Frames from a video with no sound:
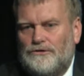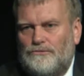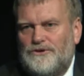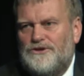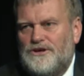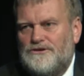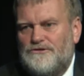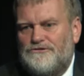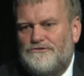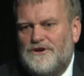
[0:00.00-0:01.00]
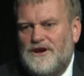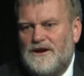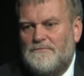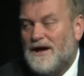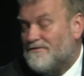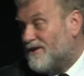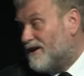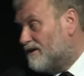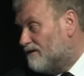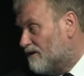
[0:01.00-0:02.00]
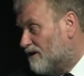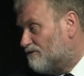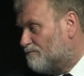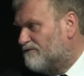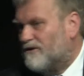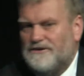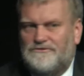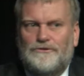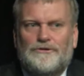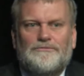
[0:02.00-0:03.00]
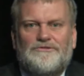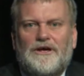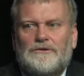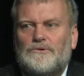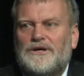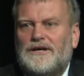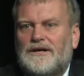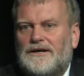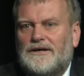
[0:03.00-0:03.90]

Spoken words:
with the industry about that, and those provider forums that we